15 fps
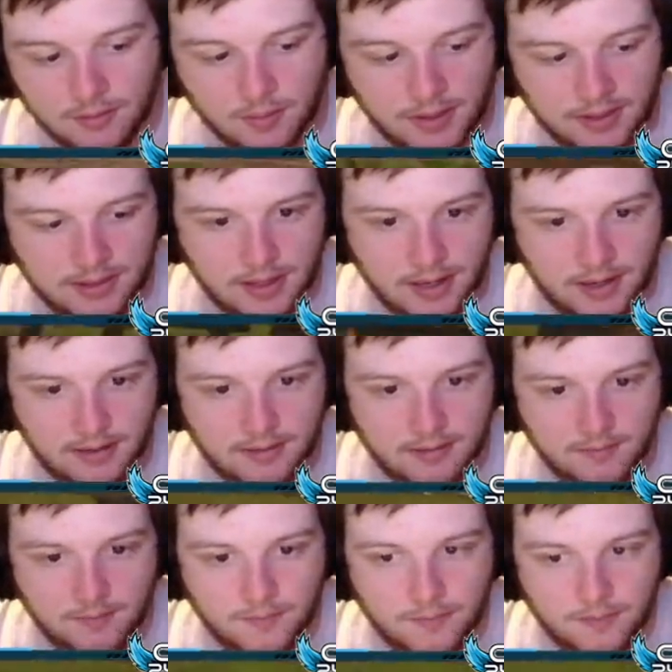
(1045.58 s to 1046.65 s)
the way he died.
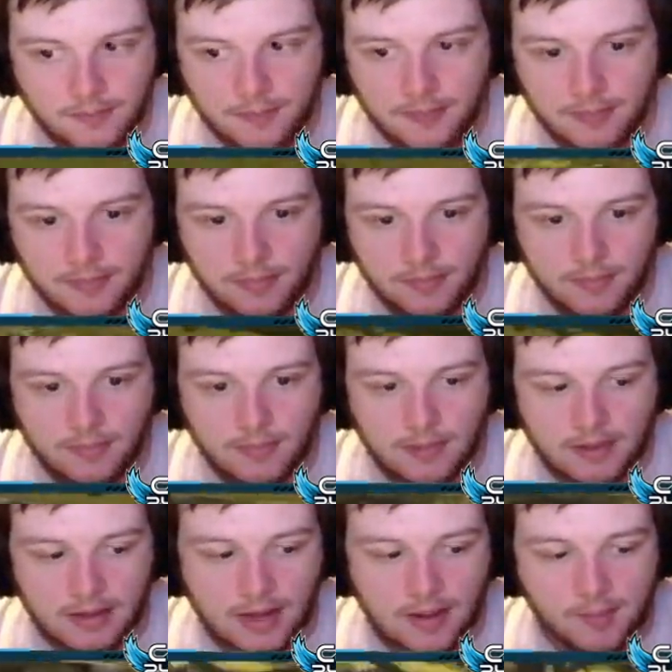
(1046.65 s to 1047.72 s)

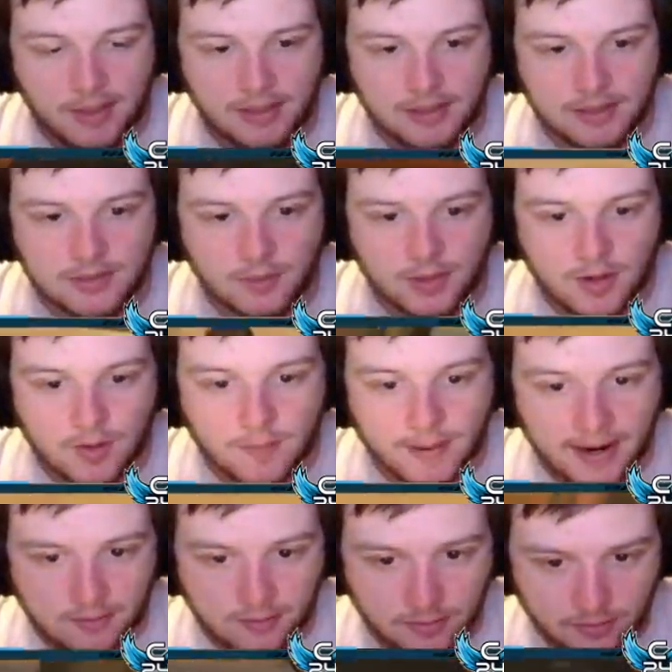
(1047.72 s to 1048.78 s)
I immediately just want to go
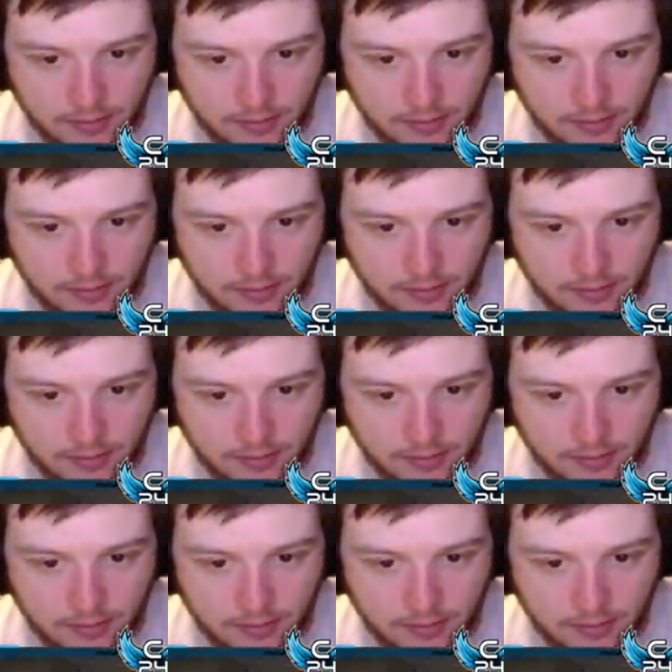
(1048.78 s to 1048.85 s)
back real